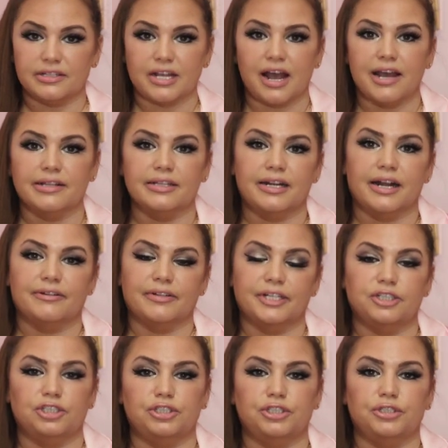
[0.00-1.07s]
a side that I
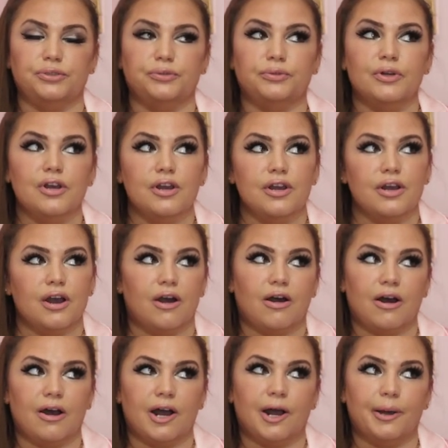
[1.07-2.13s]
reach to
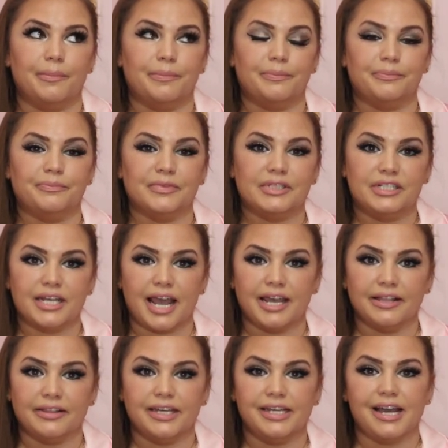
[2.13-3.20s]

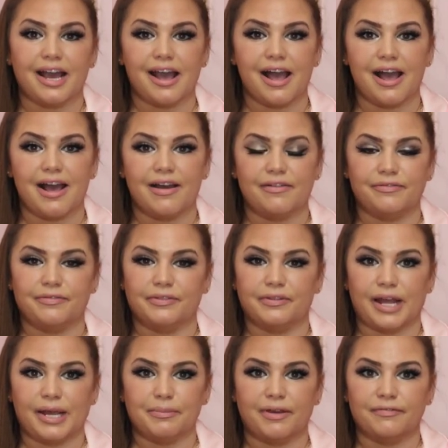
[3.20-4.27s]
daily. I have
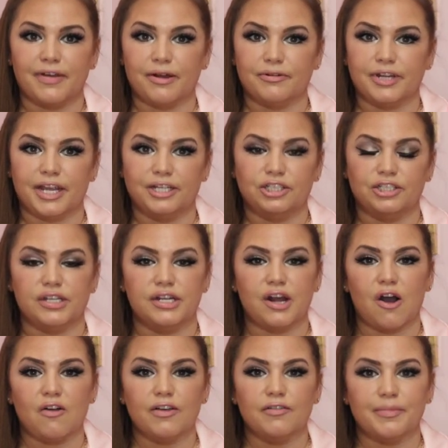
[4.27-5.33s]
like my foundation.
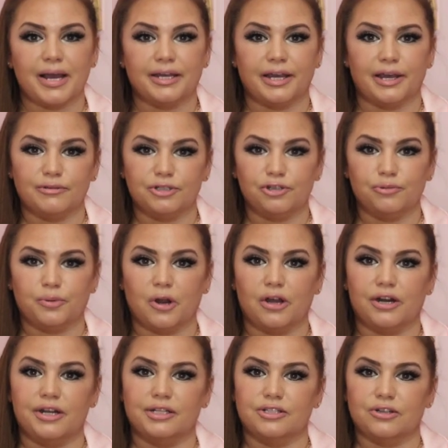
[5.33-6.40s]
All of my go-to
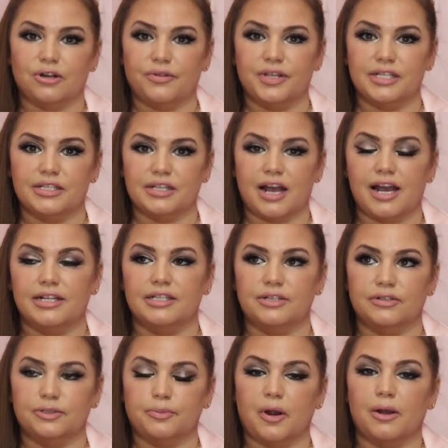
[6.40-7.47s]
products are on this side,
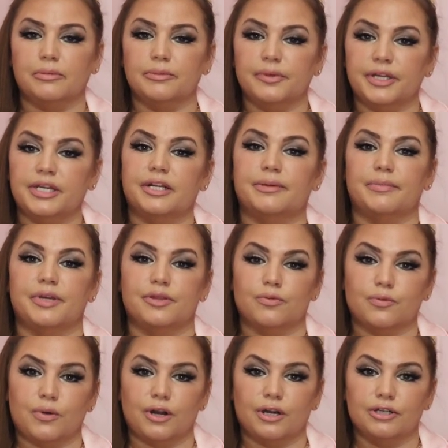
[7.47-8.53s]
so it's probably going to be
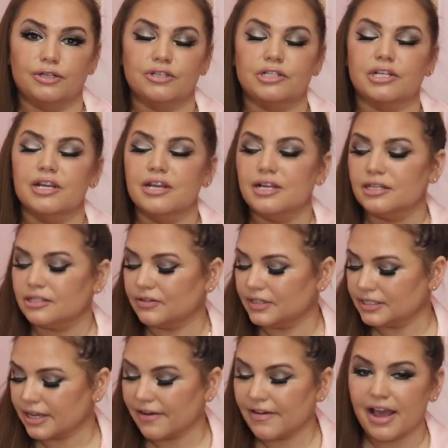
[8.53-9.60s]
the worst. So
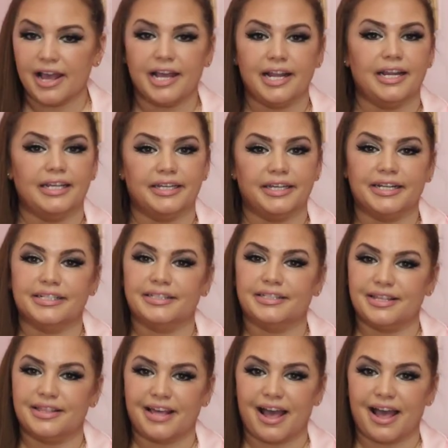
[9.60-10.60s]
let's go ahead and get into